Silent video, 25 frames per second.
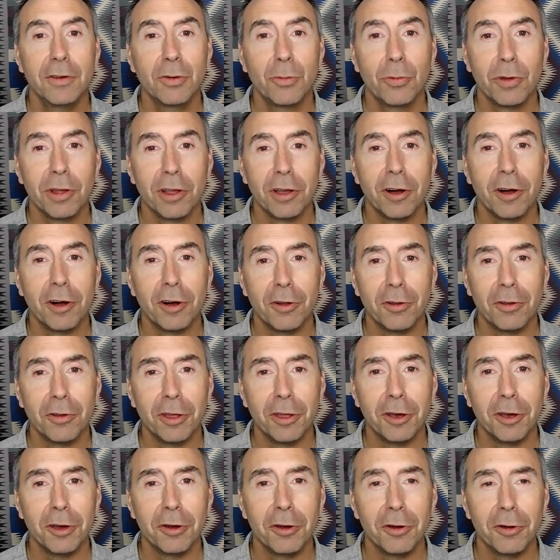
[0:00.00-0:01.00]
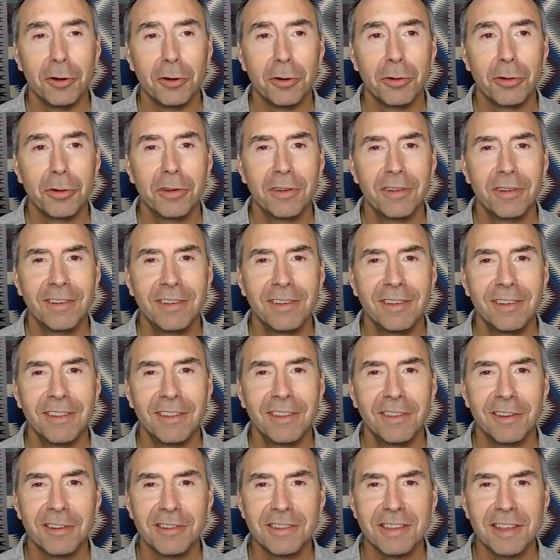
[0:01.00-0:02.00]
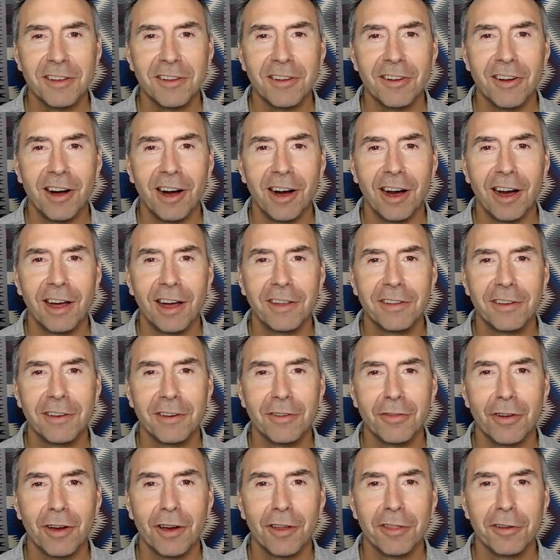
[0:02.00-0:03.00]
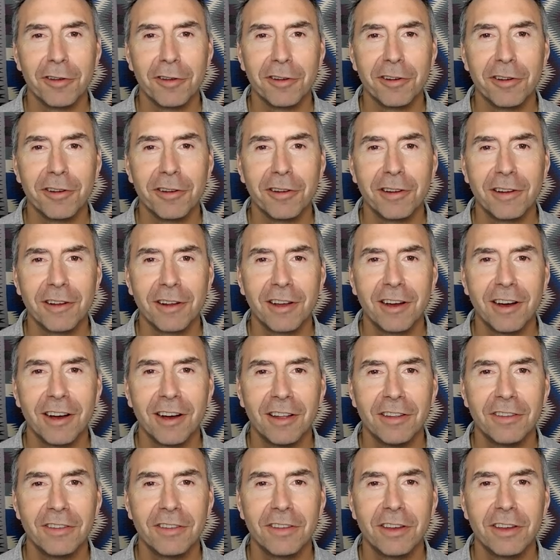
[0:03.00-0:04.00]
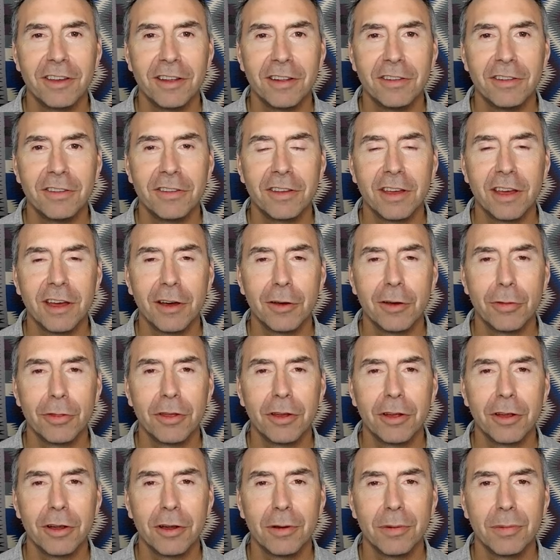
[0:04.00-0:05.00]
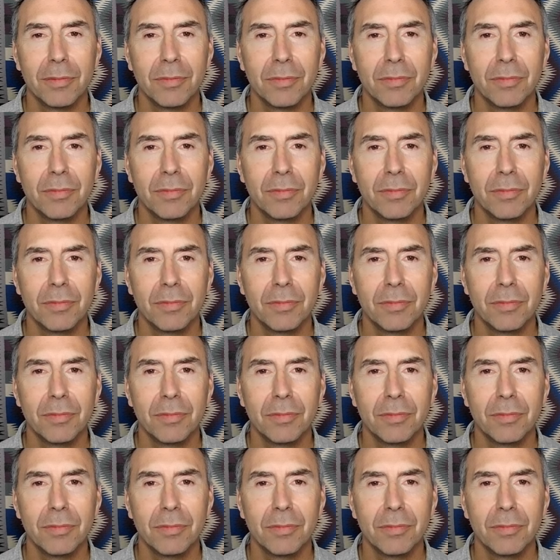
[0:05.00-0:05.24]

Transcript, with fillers: we all know there's a lot of other content out there.